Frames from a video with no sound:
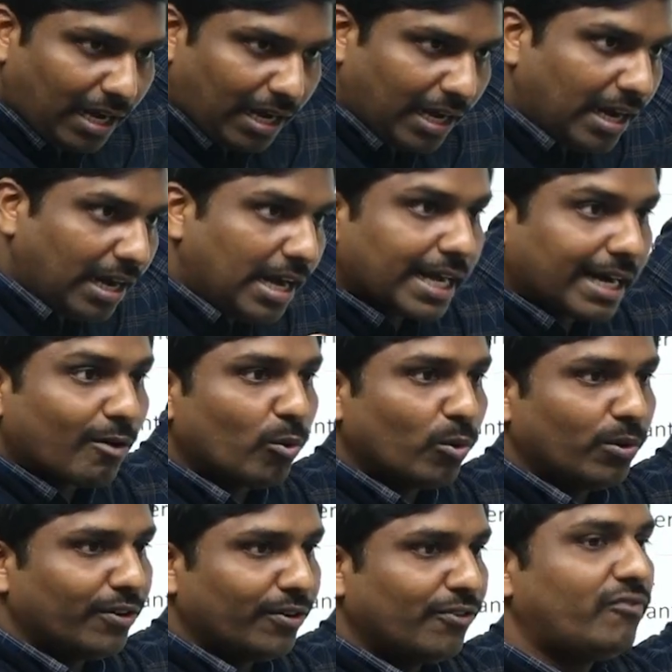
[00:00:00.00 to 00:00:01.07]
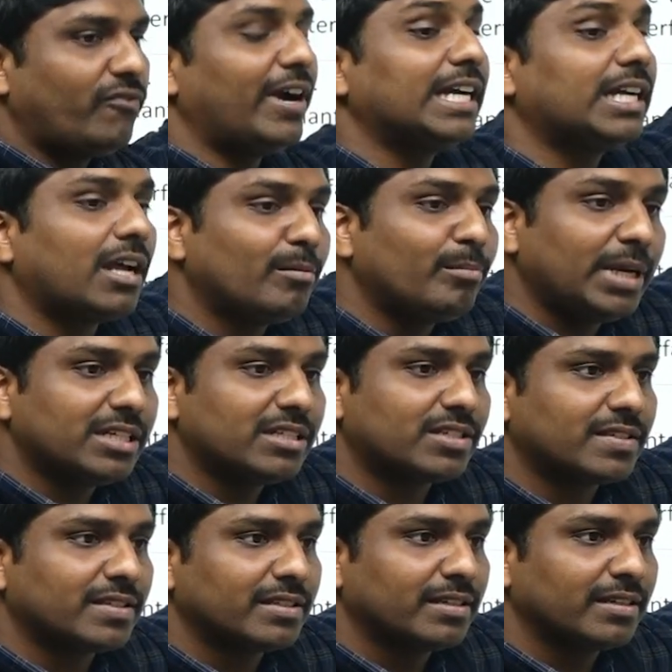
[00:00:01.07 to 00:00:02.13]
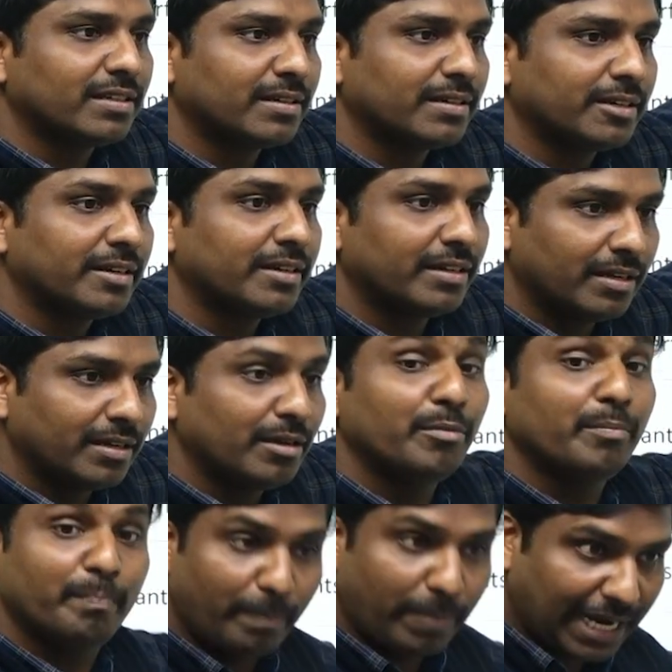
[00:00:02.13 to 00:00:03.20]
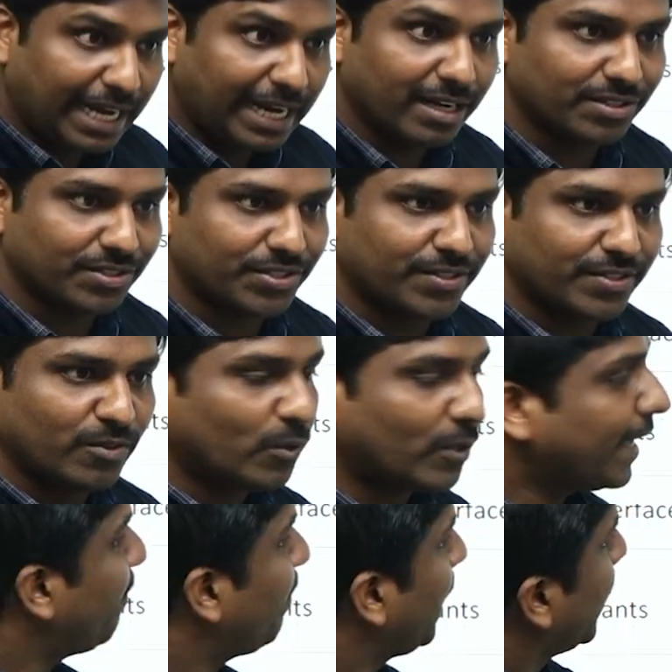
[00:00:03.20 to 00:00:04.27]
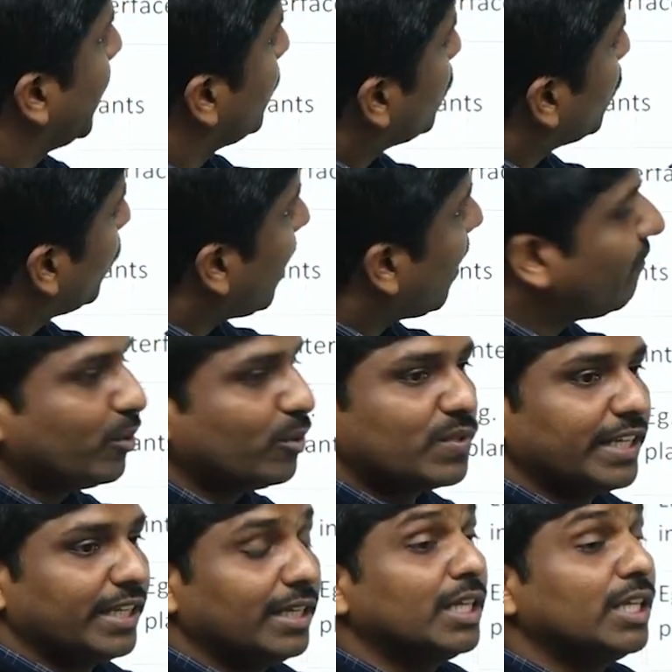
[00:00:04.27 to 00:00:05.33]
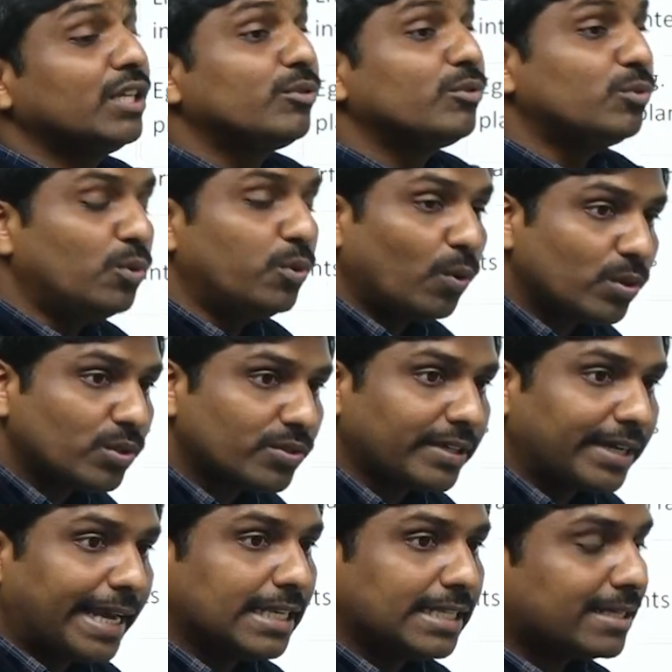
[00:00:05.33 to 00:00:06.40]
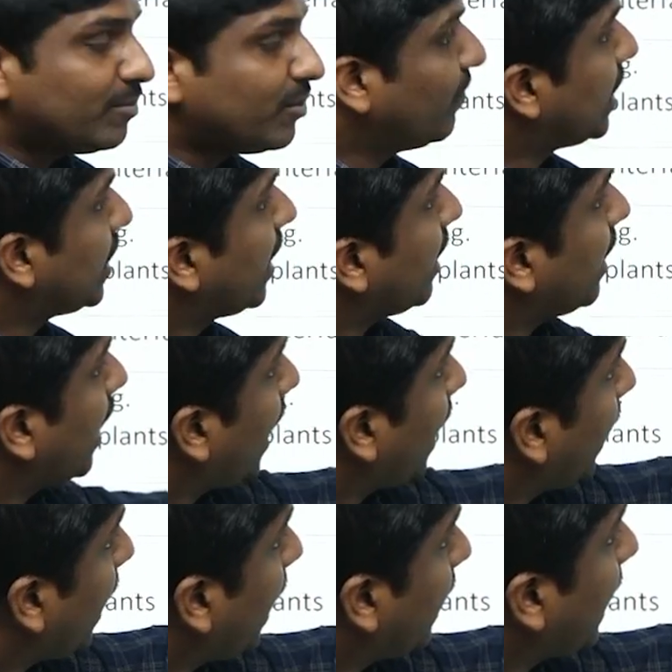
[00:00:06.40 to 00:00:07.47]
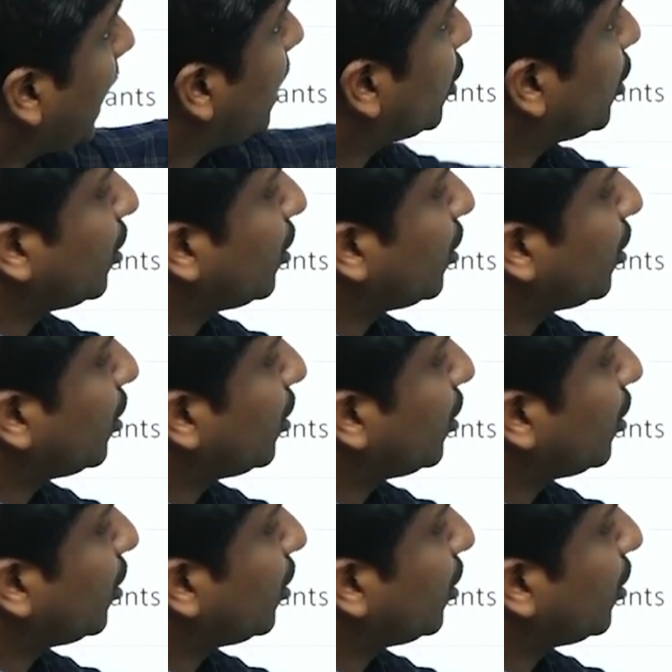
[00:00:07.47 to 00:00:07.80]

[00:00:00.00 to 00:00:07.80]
around. Phyton means plants. Okay. So now you see those organisms which are attached to